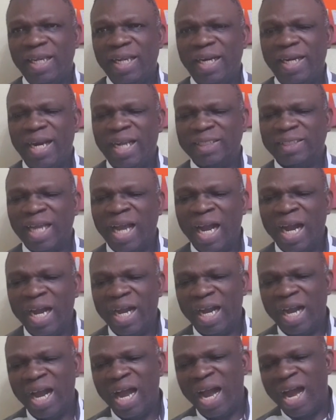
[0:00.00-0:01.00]
that are
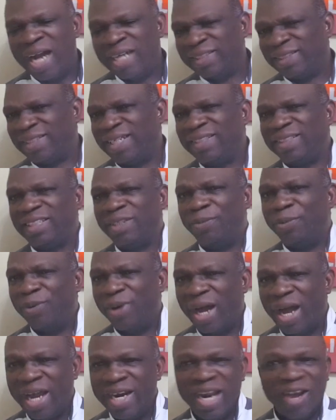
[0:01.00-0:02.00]

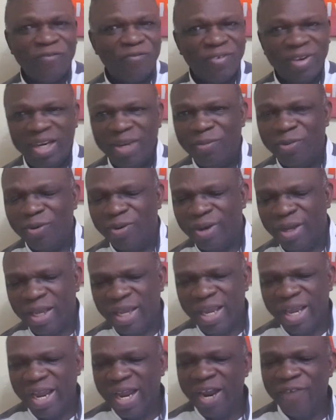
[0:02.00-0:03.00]
accessible and available
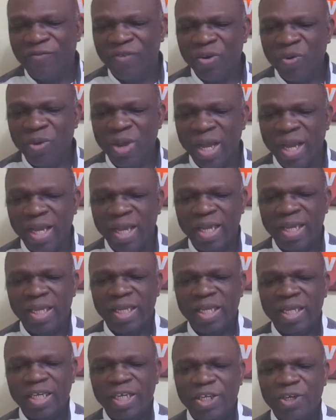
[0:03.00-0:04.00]
everywhere.
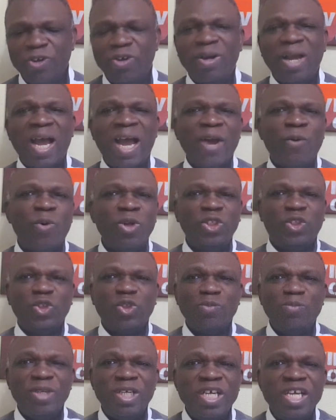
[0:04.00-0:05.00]
I want you
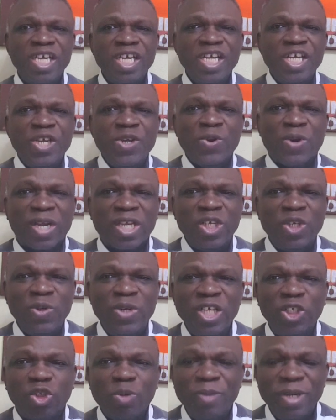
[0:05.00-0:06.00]
to be, you
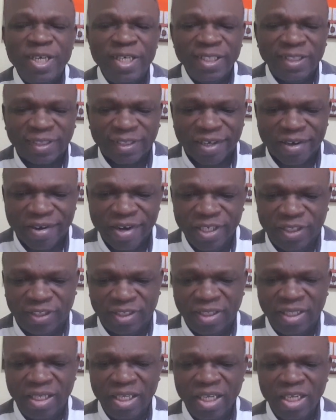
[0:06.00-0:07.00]
need to be discreet
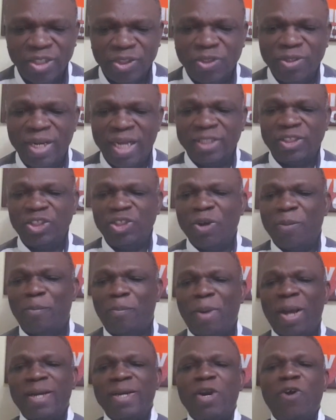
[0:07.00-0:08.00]
so that your
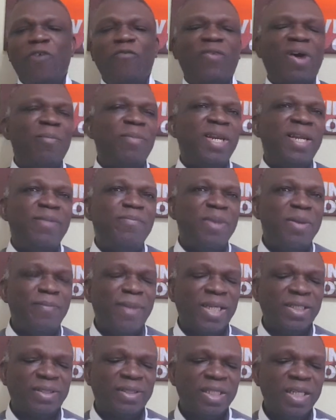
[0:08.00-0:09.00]
partner or family
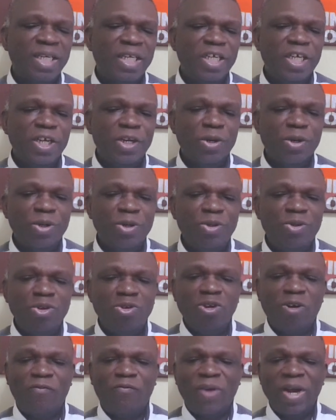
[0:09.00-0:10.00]
members, do
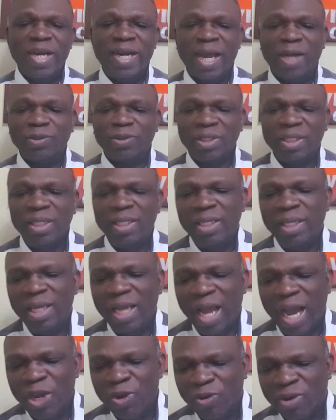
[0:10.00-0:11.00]
not find out,
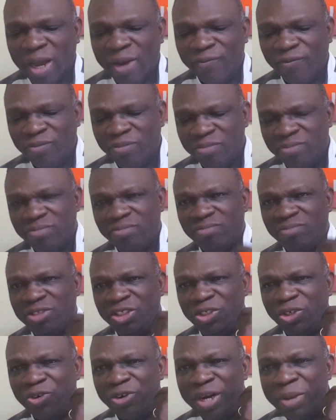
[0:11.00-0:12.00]
and you can,
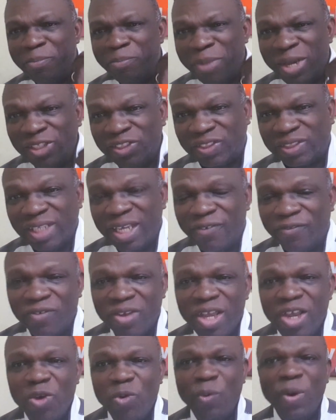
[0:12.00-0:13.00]
remain safe
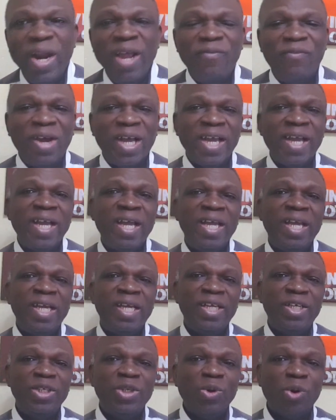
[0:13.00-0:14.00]
wherever
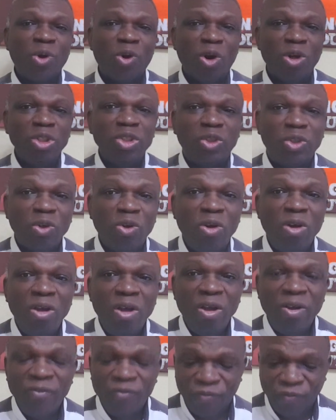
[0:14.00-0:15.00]
you run to
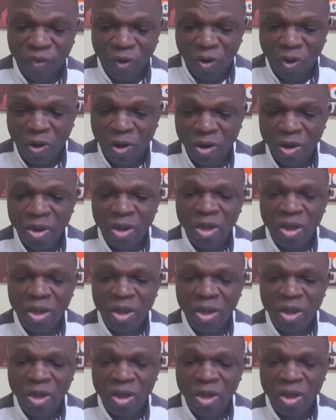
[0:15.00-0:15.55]
for